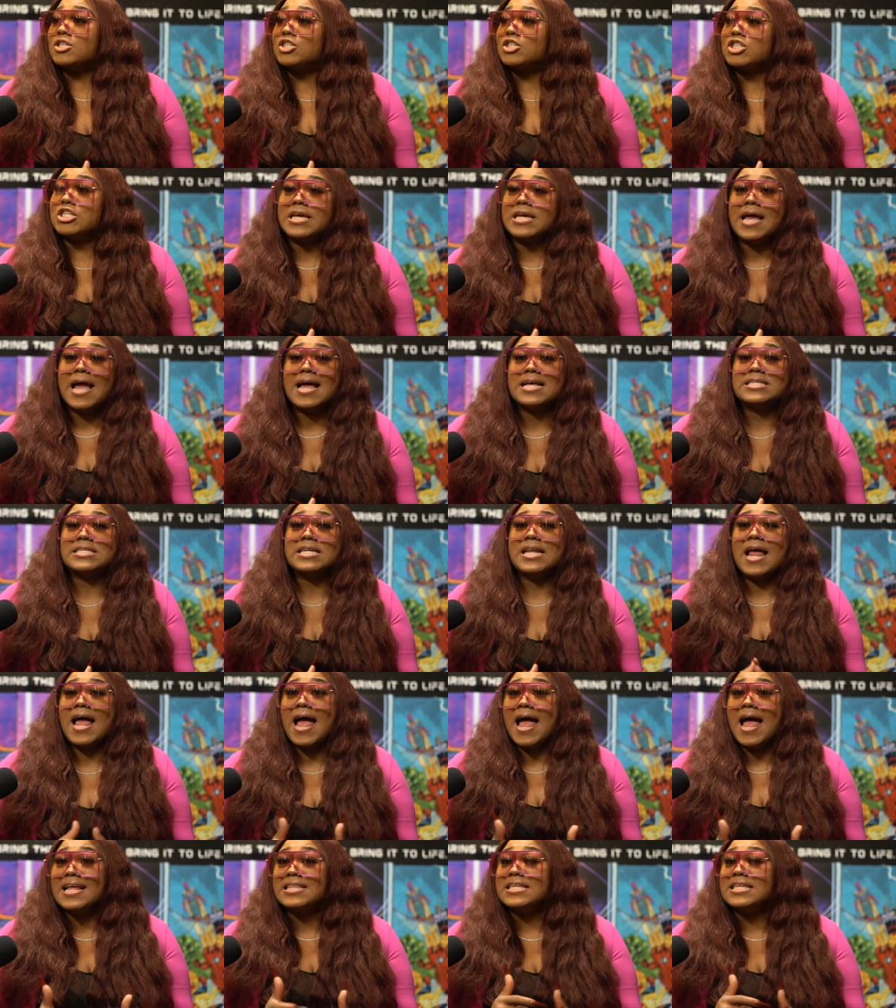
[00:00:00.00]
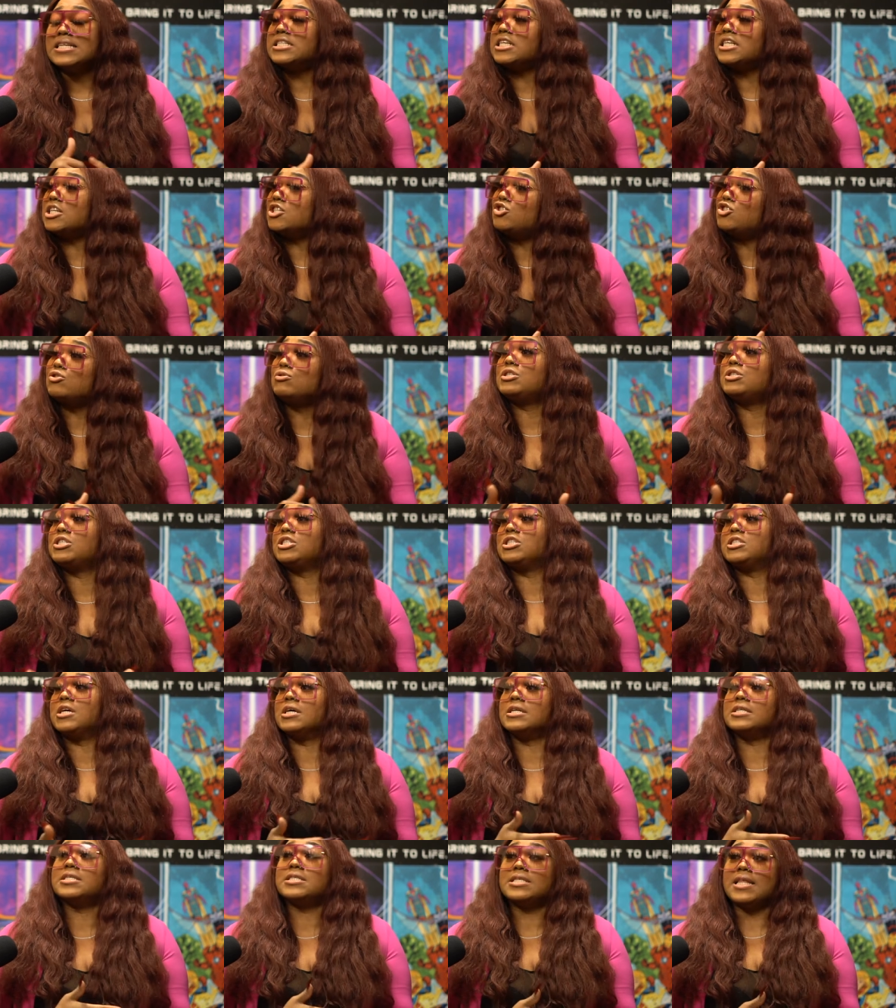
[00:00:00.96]
She hasn't had these issues. She's
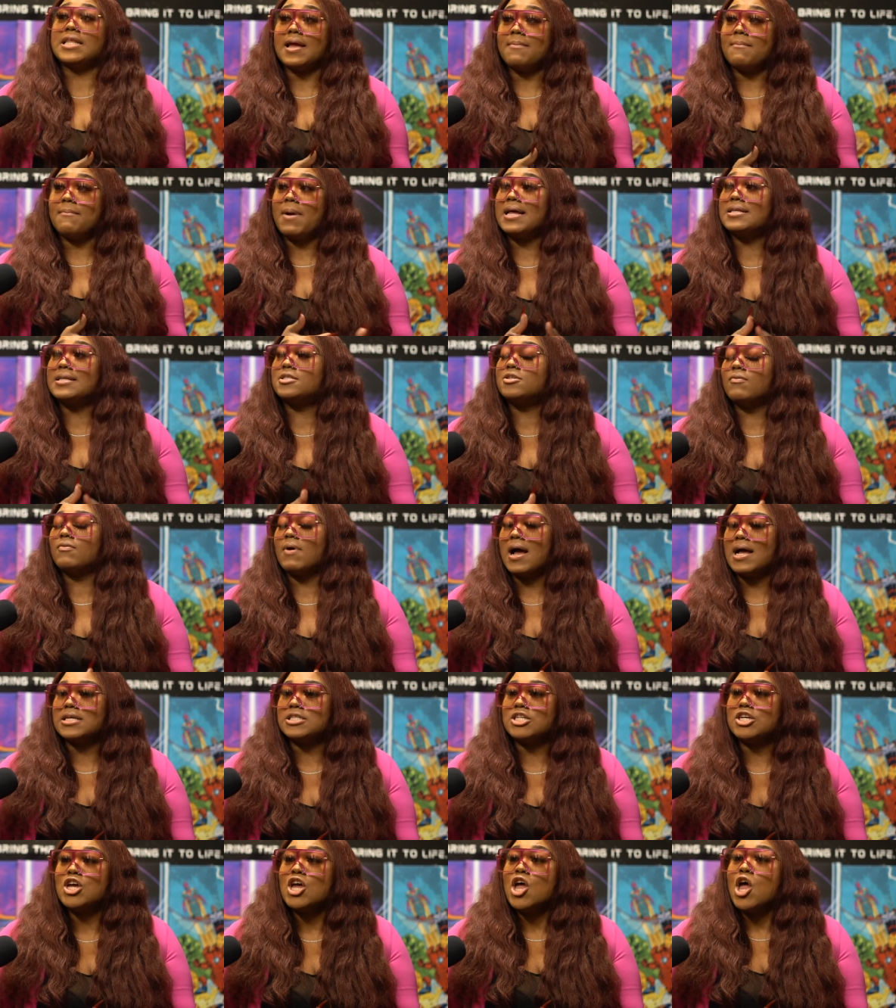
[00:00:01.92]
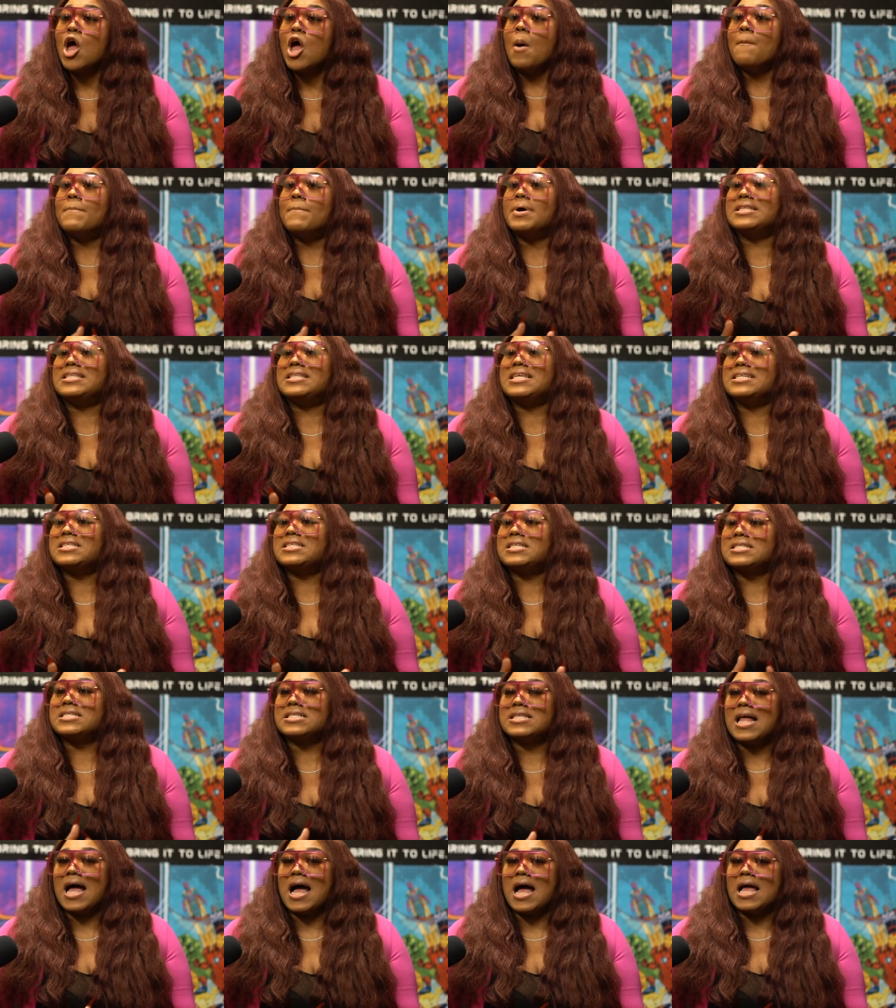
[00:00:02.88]
going to stand by Taraji, but this
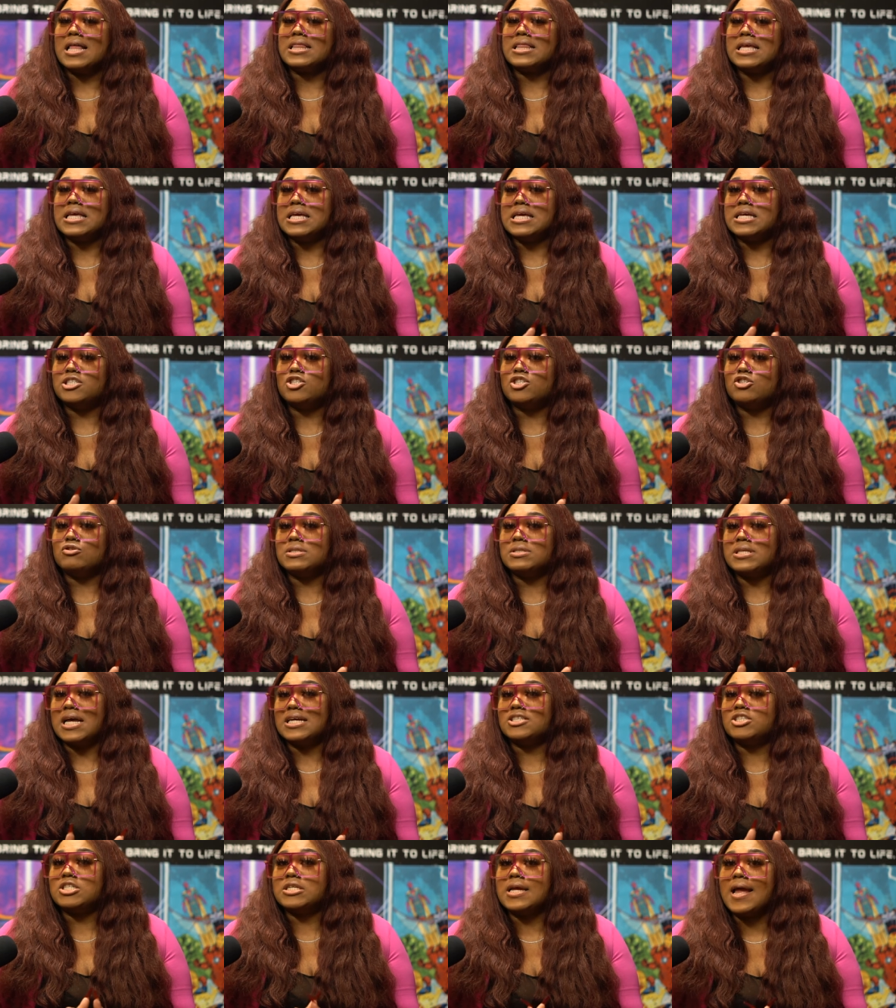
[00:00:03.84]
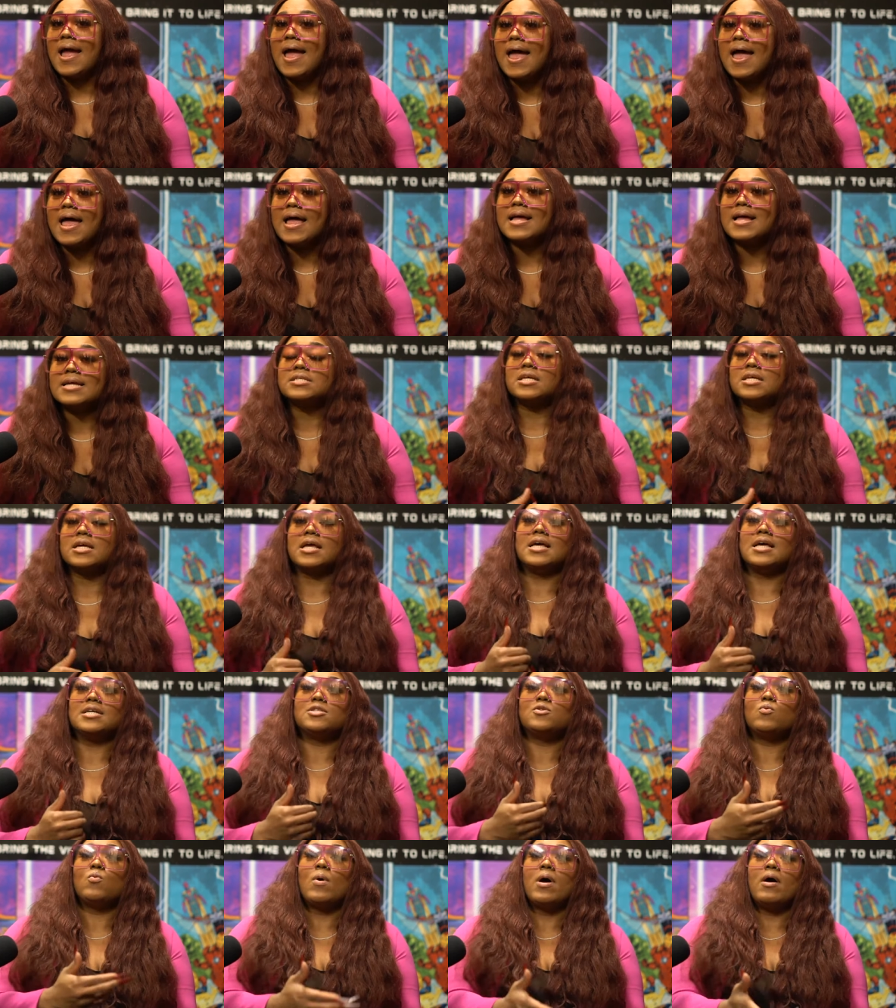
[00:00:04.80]
is not the issues that she has,
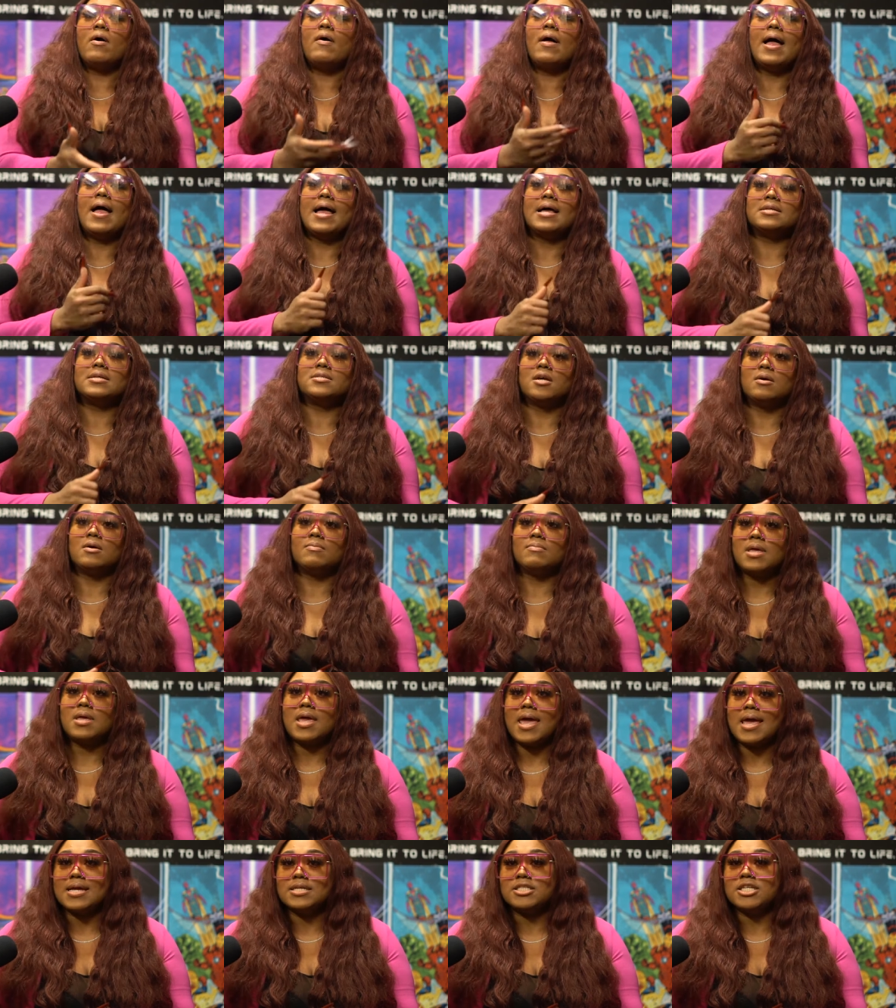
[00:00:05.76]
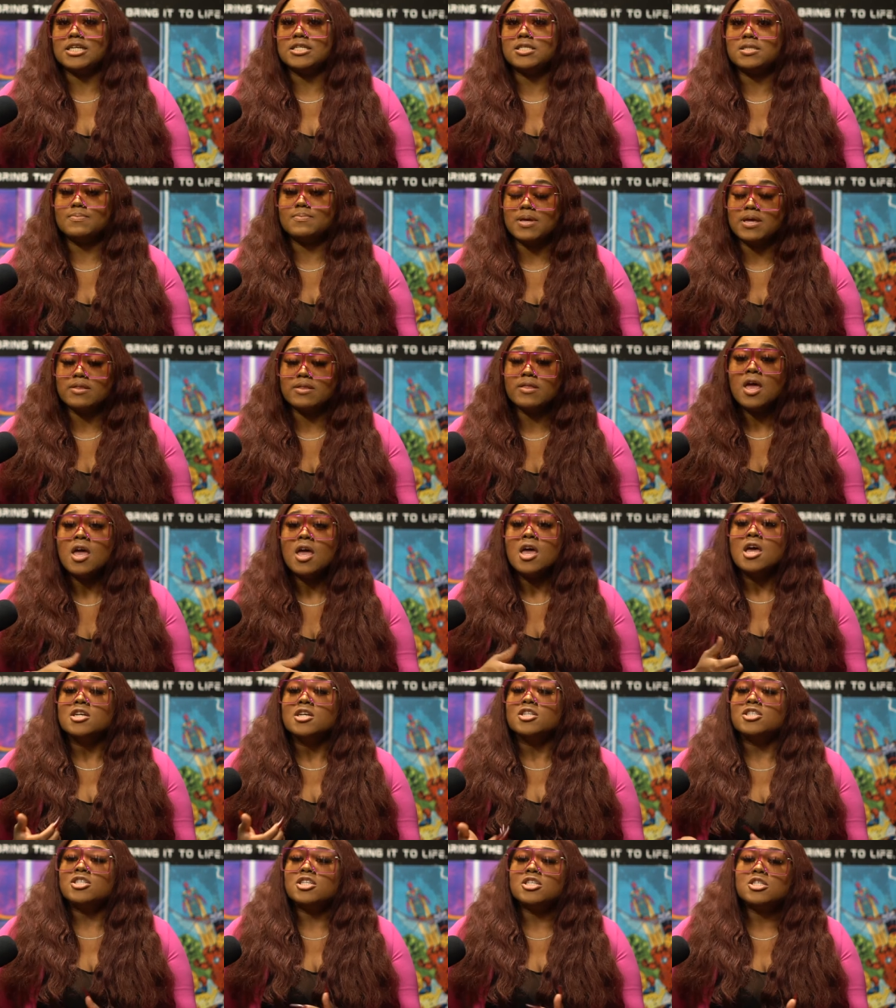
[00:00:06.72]
as well as um, KJ Smith.
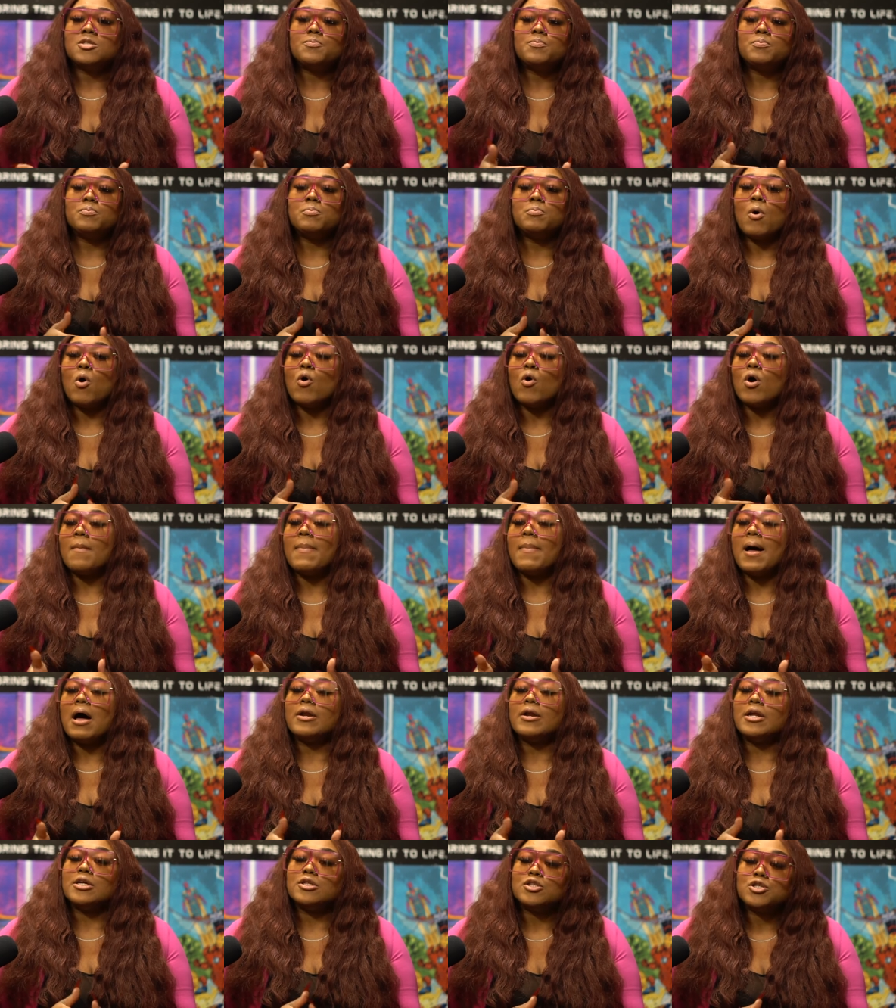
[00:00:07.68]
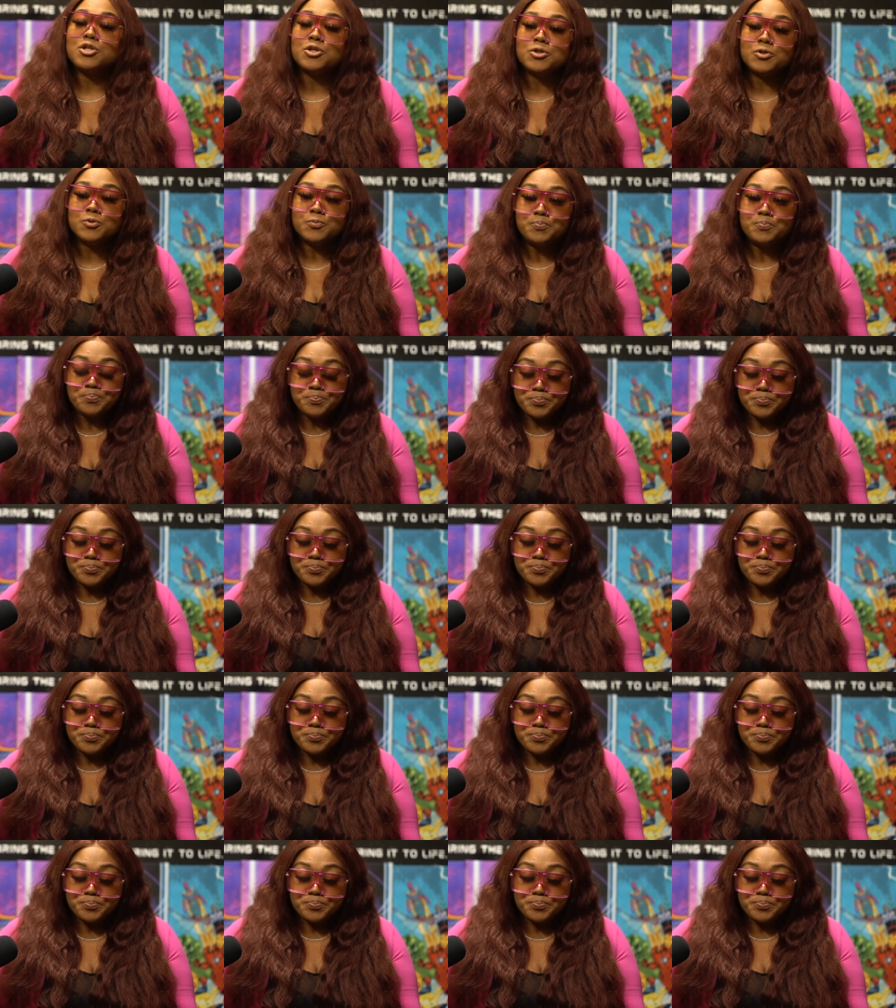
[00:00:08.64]
She spoke about it too.